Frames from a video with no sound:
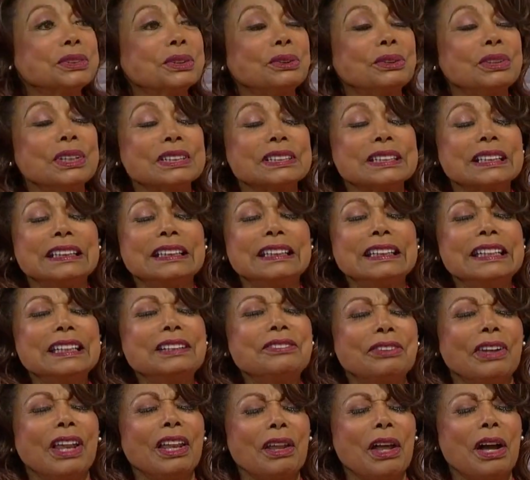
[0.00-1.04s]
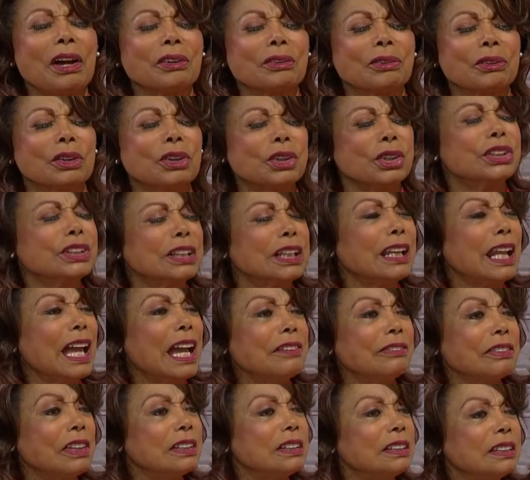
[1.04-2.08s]
to just live a, a good
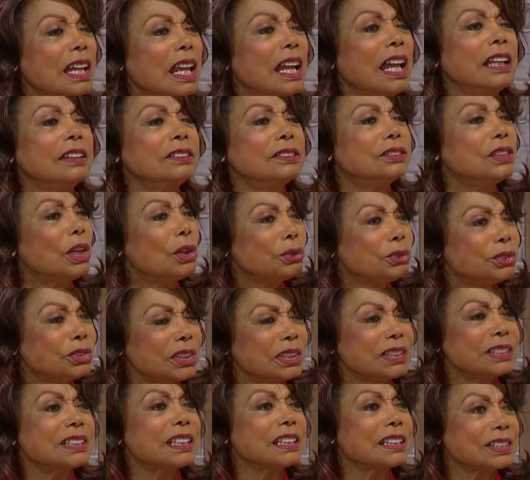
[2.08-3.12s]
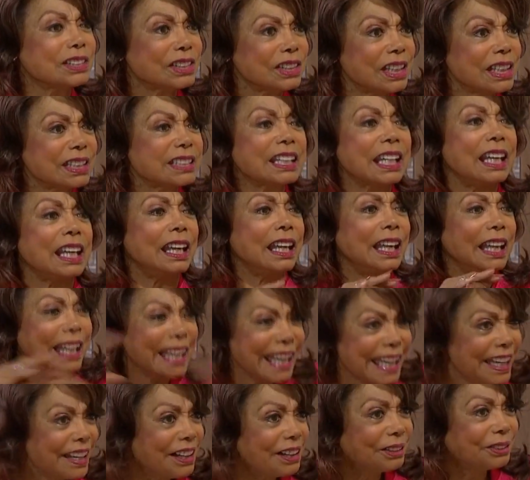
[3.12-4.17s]
life. And don't just exist,
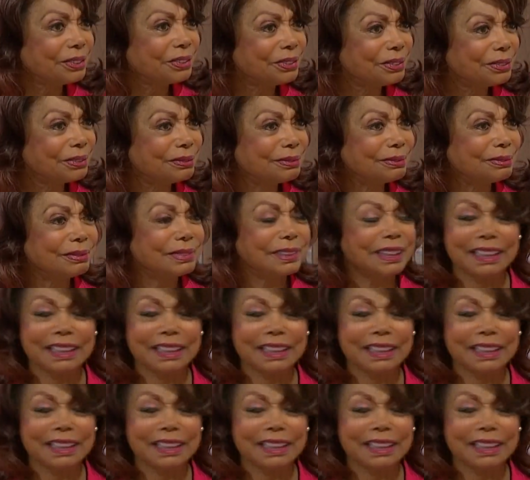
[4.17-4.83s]
live. Live. Live.